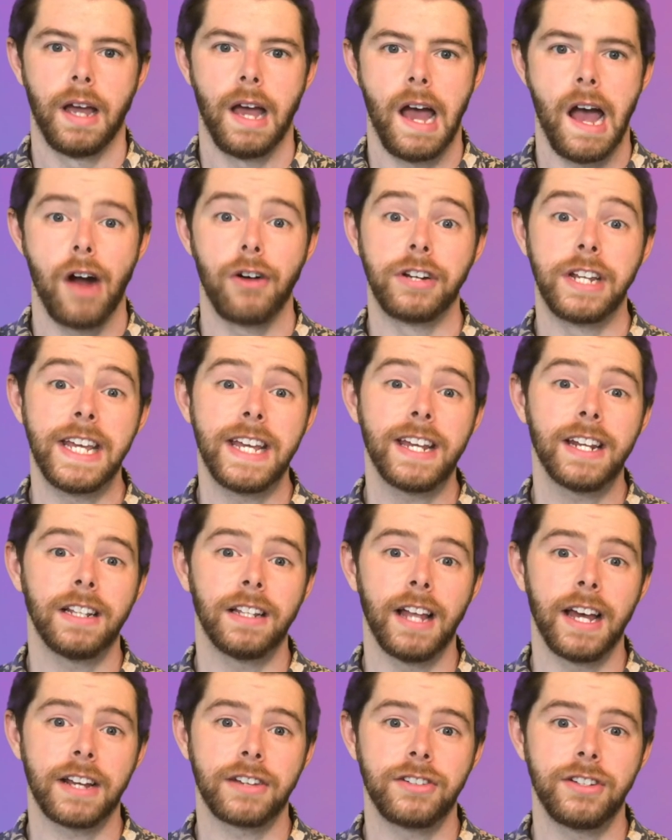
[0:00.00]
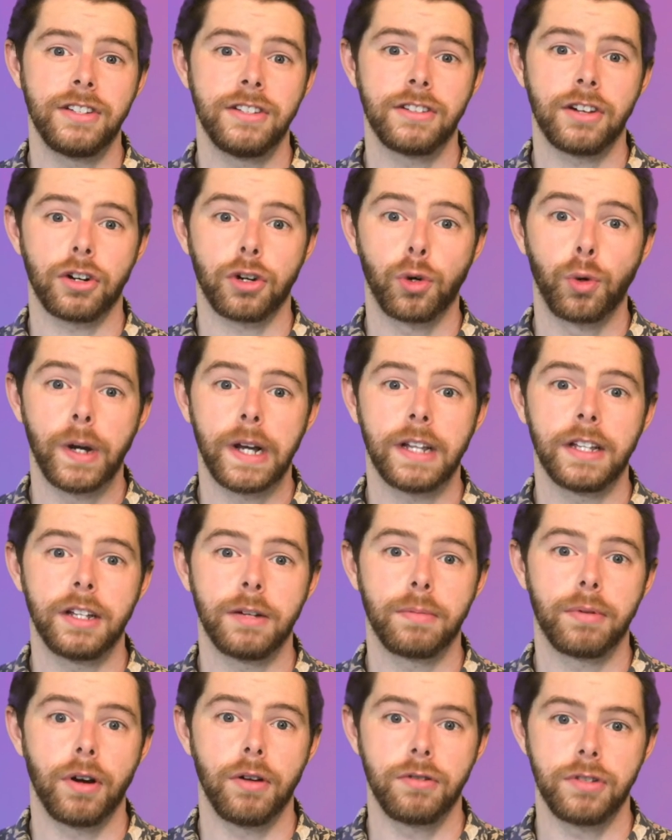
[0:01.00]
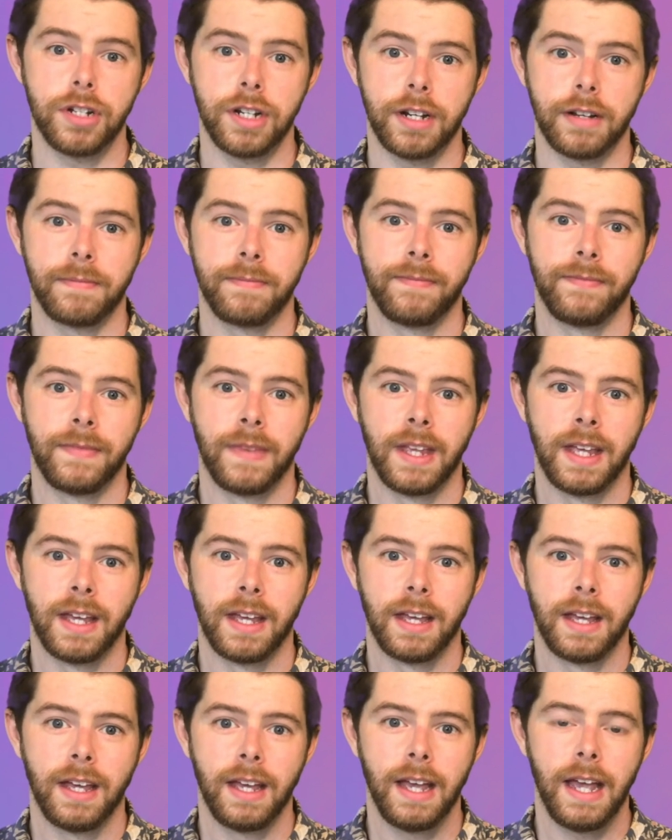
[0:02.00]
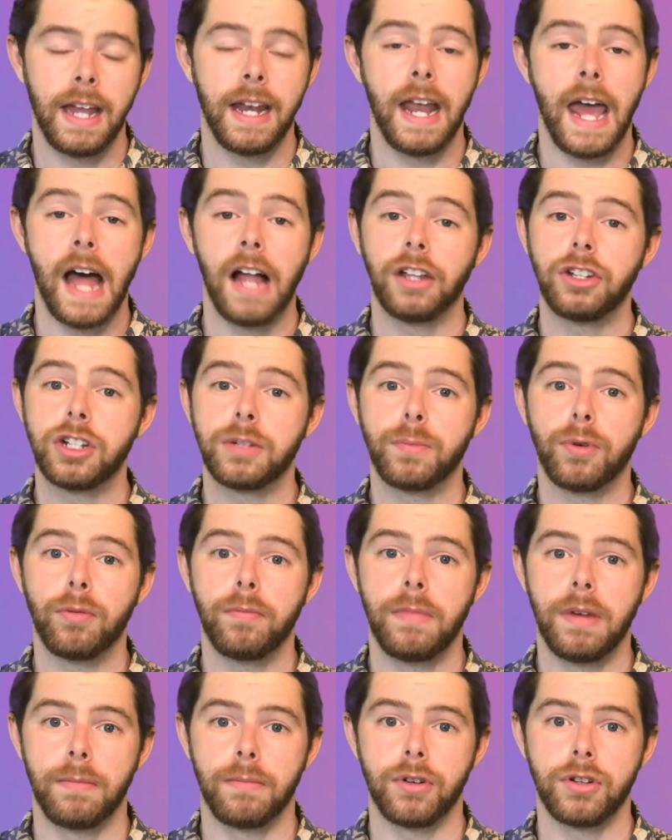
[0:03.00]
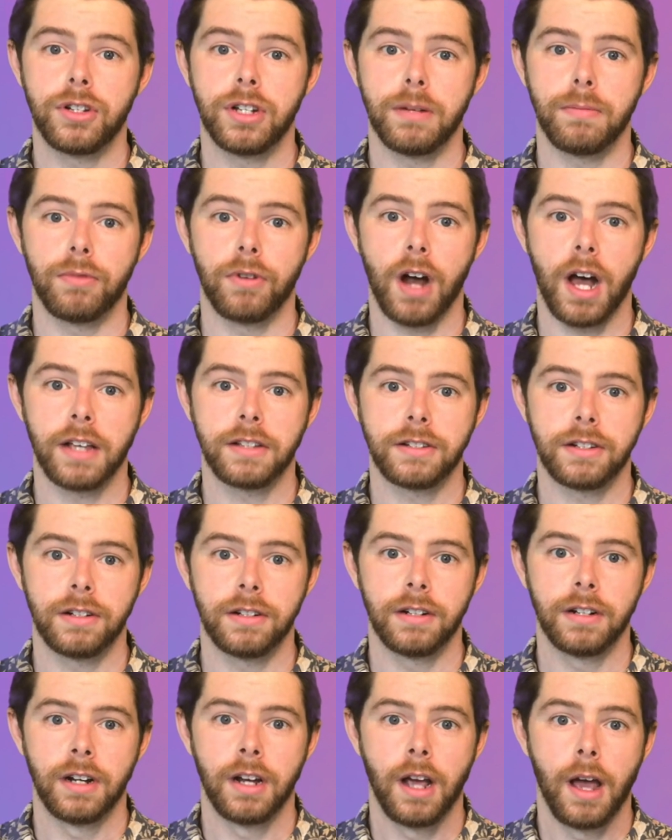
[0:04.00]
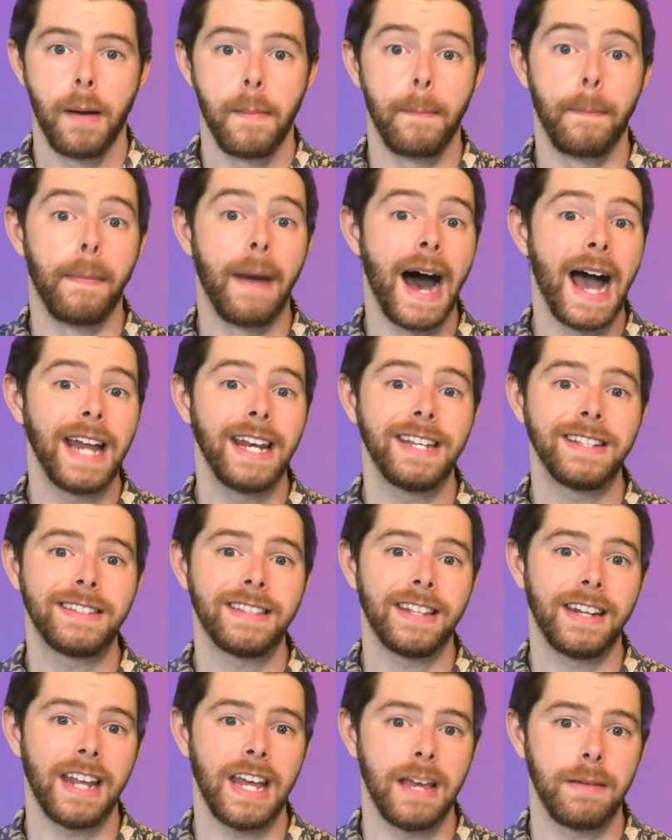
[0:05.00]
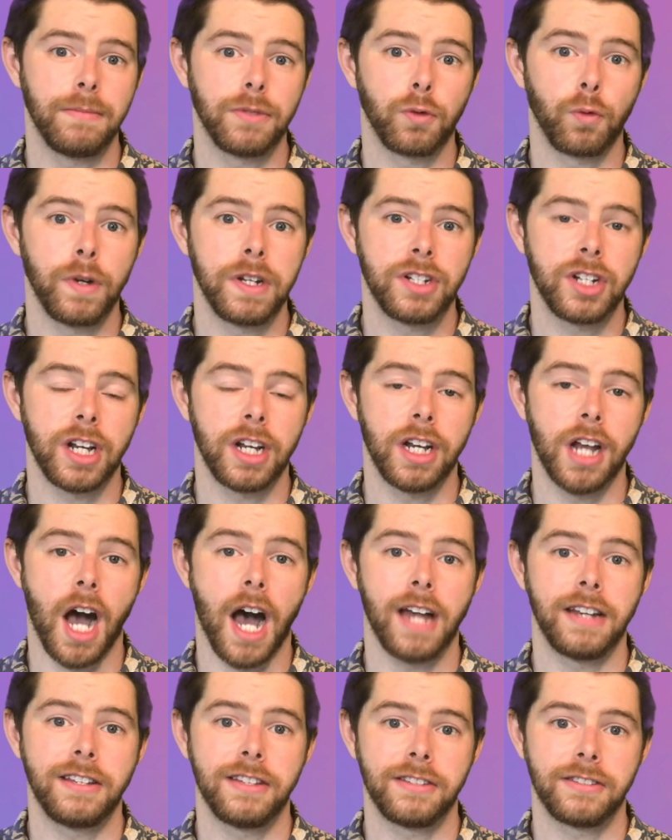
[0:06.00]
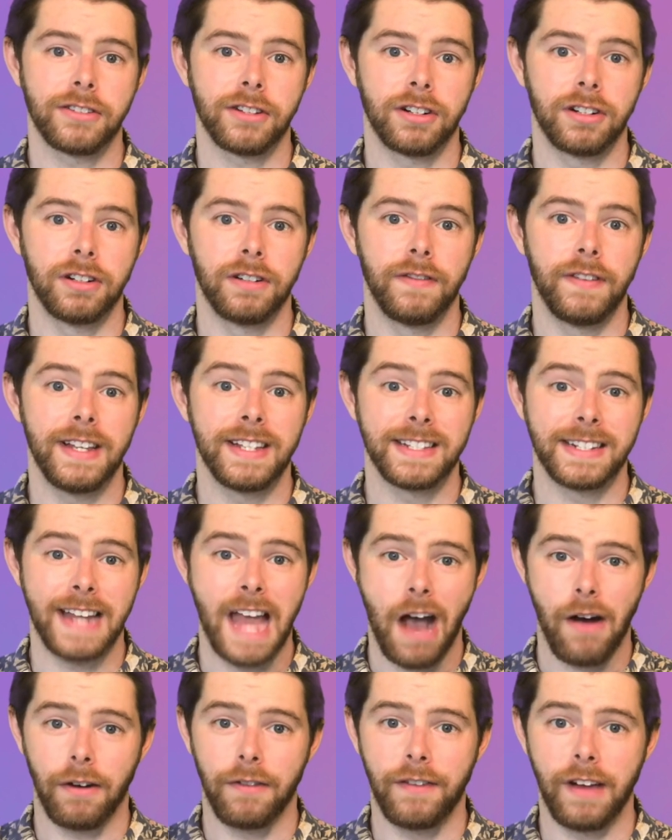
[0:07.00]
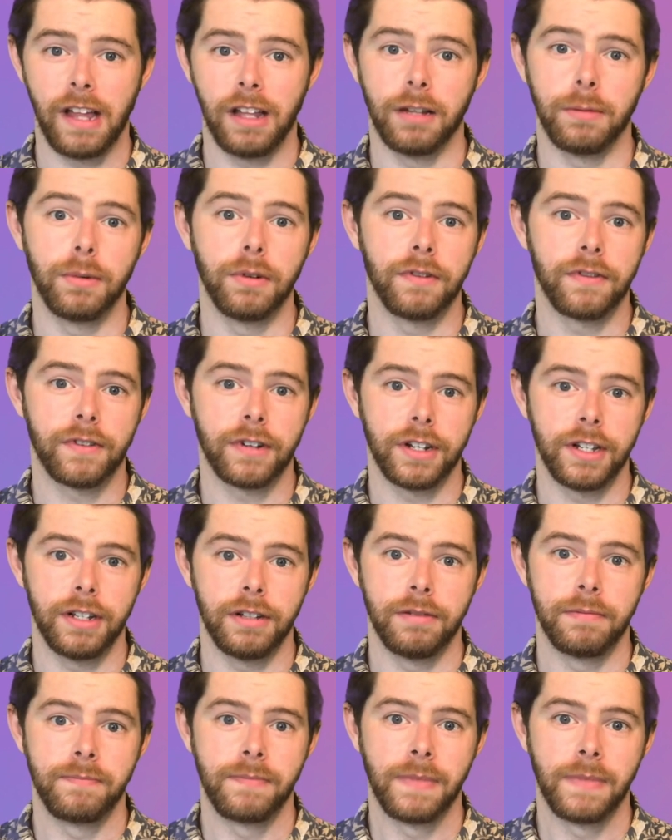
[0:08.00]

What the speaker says: Our deacon elections are quickly approaching. An eligible membership roster, minus the names wishing not to serve, is now available for you.